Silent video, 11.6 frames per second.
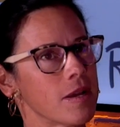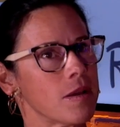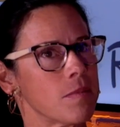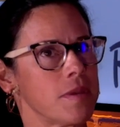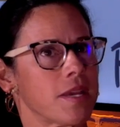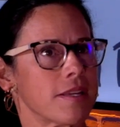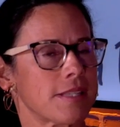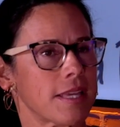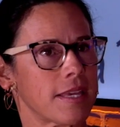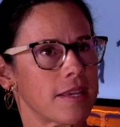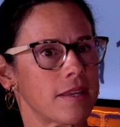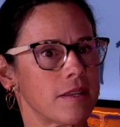Because
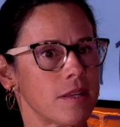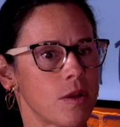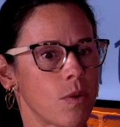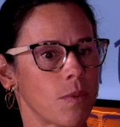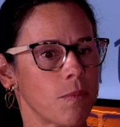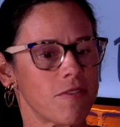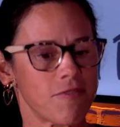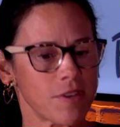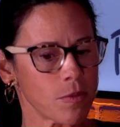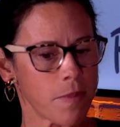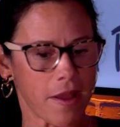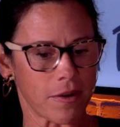again, you know, when we feel
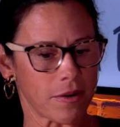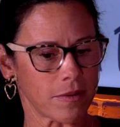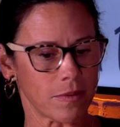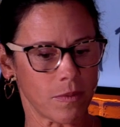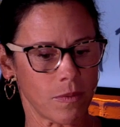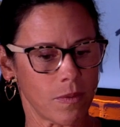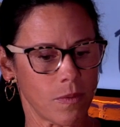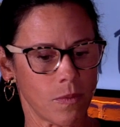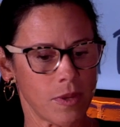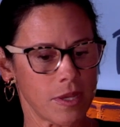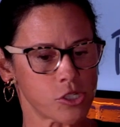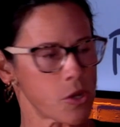better,
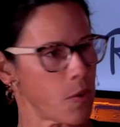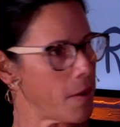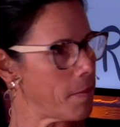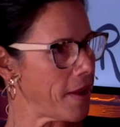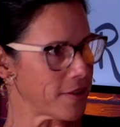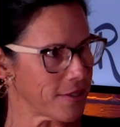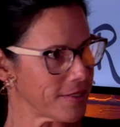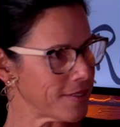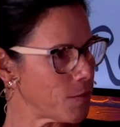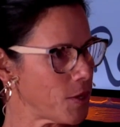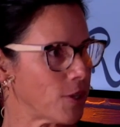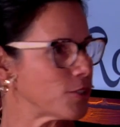we show up better.
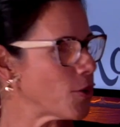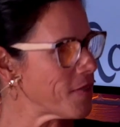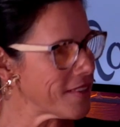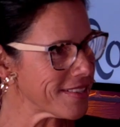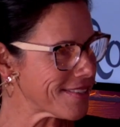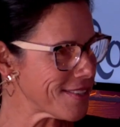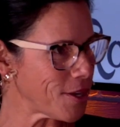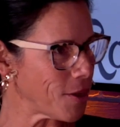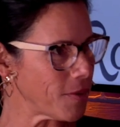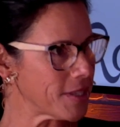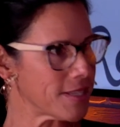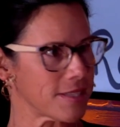We all know this, you know,
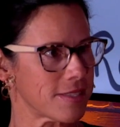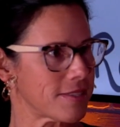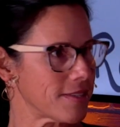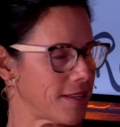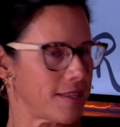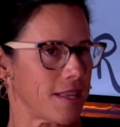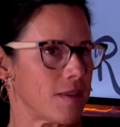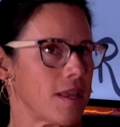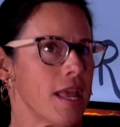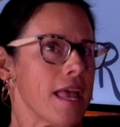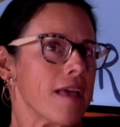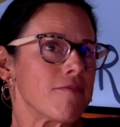it's and
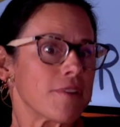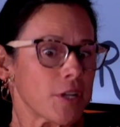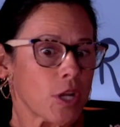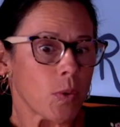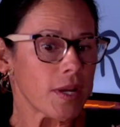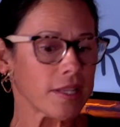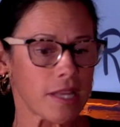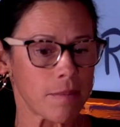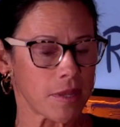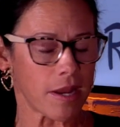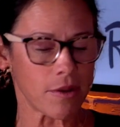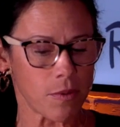very quickly, I
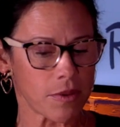mean, I know with